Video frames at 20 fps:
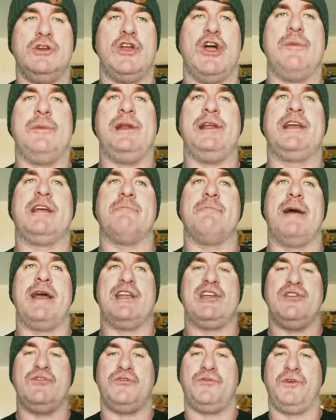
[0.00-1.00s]
Nobody can
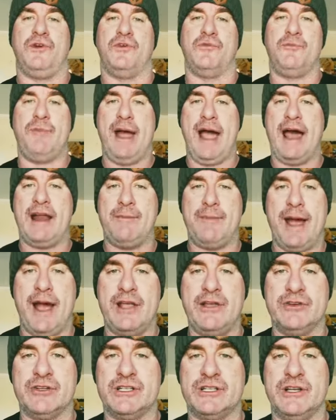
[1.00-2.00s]
make you feel bad
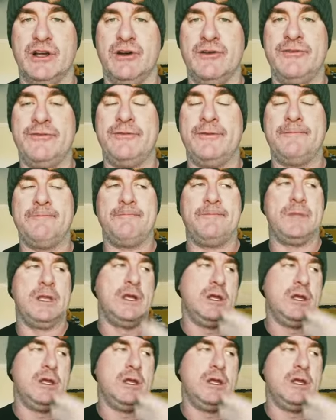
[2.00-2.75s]
about yourself.